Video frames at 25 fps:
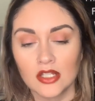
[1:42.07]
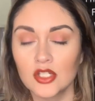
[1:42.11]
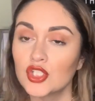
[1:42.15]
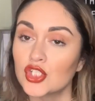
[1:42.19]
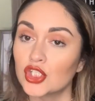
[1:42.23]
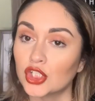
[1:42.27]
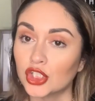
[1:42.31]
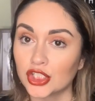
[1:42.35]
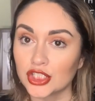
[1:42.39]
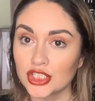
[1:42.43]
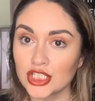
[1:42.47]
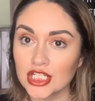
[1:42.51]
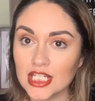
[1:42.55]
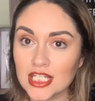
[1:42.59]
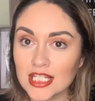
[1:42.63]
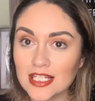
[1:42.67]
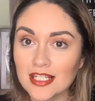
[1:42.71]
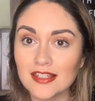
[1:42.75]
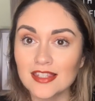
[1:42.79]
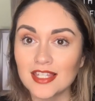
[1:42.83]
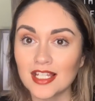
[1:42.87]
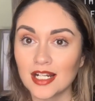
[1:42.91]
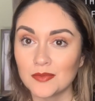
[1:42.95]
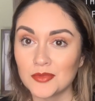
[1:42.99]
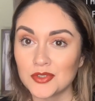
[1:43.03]
turns
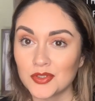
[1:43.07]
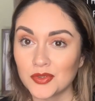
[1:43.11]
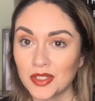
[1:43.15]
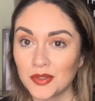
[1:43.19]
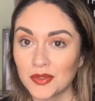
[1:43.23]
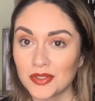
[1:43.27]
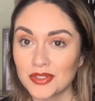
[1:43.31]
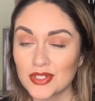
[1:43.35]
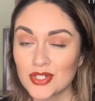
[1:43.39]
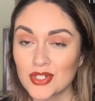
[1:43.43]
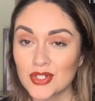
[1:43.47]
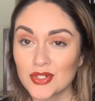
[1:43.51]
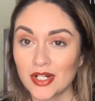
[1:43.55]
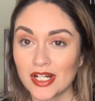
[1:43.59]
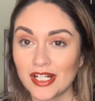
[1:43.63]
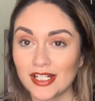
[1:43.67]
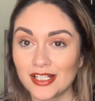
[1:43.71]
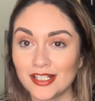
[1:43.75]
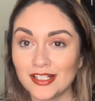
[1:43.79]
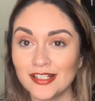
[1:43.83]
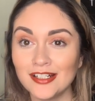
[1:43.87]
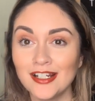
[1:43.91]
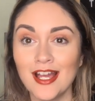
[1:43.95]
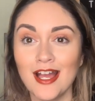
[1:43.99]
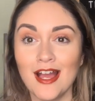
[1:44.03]
that I'm doing with the
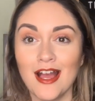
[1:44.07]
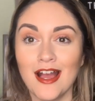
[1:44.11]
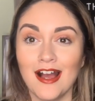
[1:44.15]
straightener.